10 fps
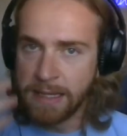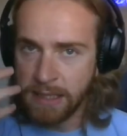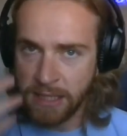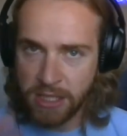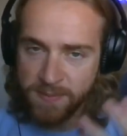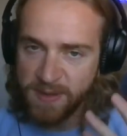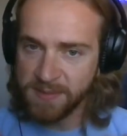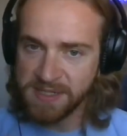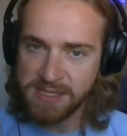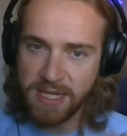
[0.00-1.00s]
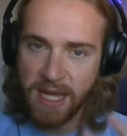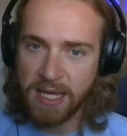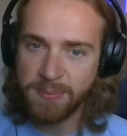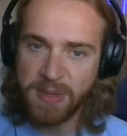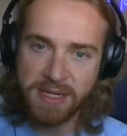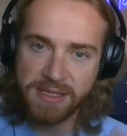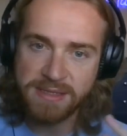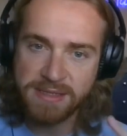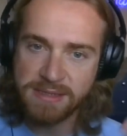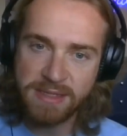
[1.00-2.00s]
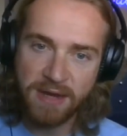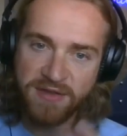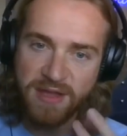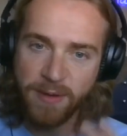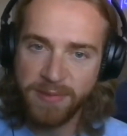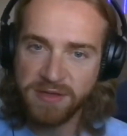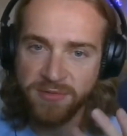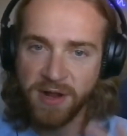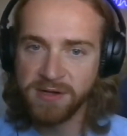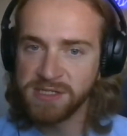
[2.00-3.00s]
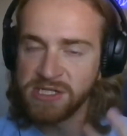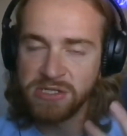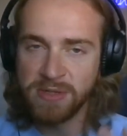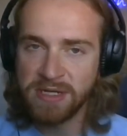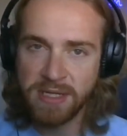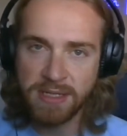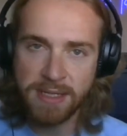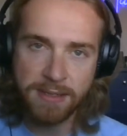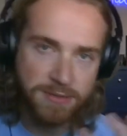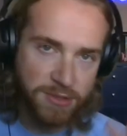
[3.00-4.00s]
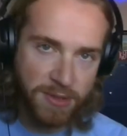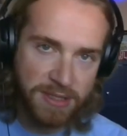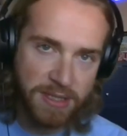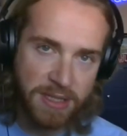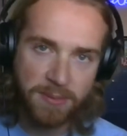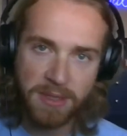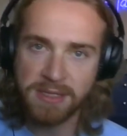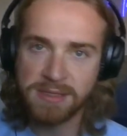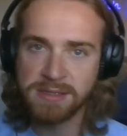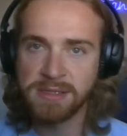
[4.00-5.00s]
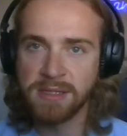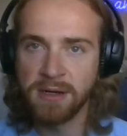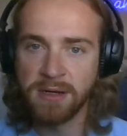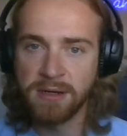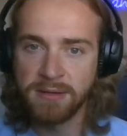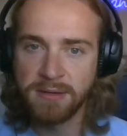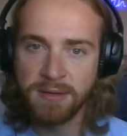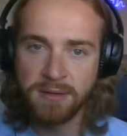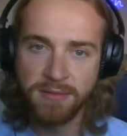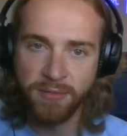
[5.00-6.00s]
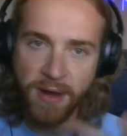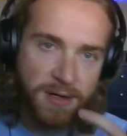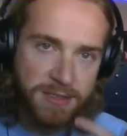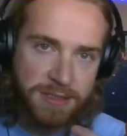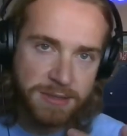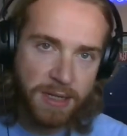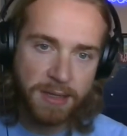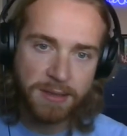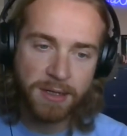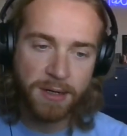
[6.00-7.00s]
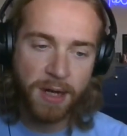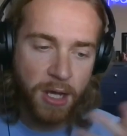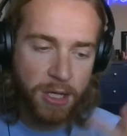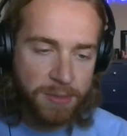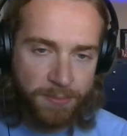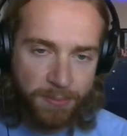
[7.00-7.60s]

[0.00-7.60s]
It could be a mistake because every time I pick the Raiders to do anything, they don't do anything because they're the Raiders and they're not good.